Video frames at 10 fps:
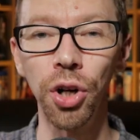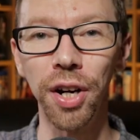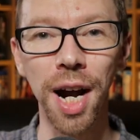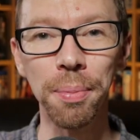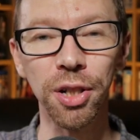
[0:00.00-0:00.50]

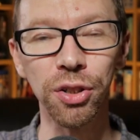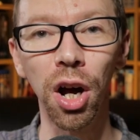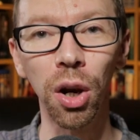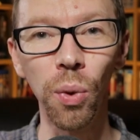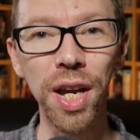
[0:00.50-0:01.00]
John Carpenter's
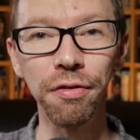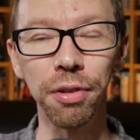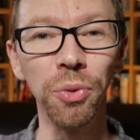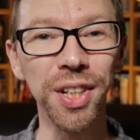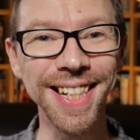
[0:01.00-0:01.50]
Halloween
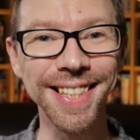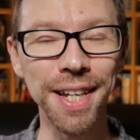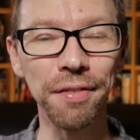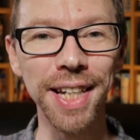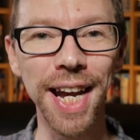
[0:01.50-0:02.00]
from
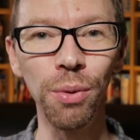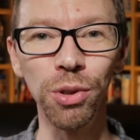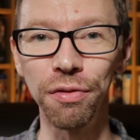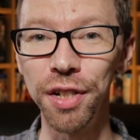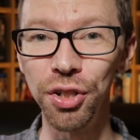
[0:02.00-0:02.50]
1978
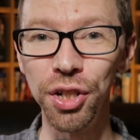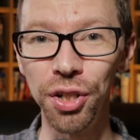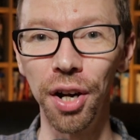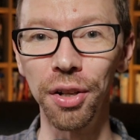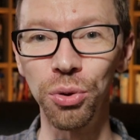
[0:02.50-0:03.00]
was originally
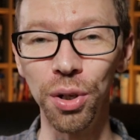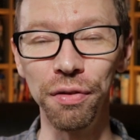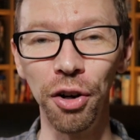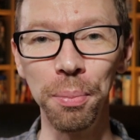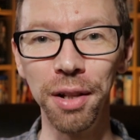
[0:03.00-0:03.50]
shot on
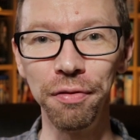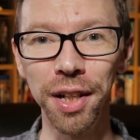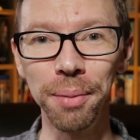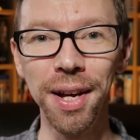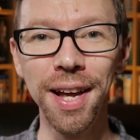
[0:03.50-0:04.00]
35mm
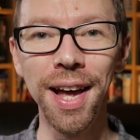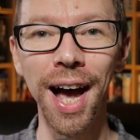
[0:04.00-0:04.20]
film